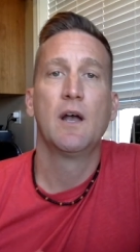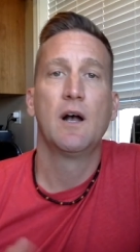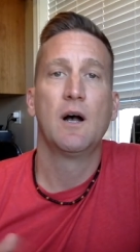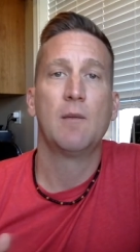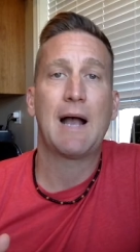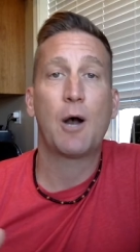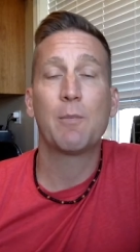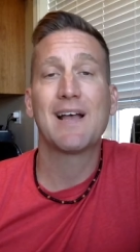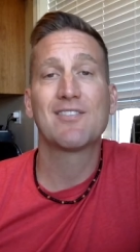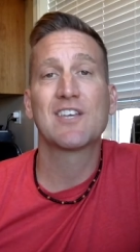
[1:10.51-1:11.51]
how
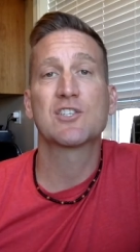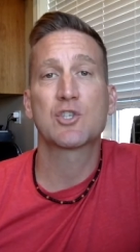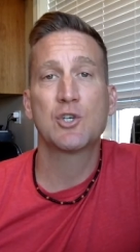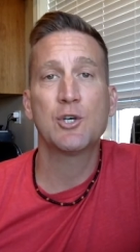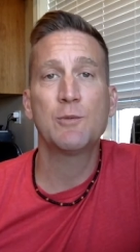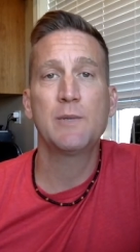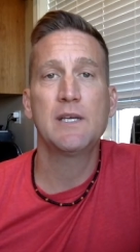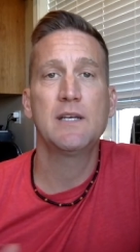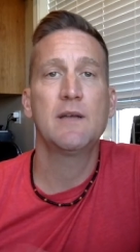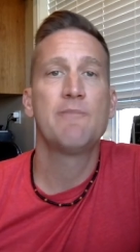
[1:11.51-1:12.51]
bad things could
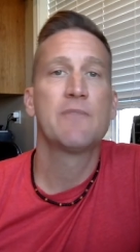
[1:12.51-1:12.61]
be,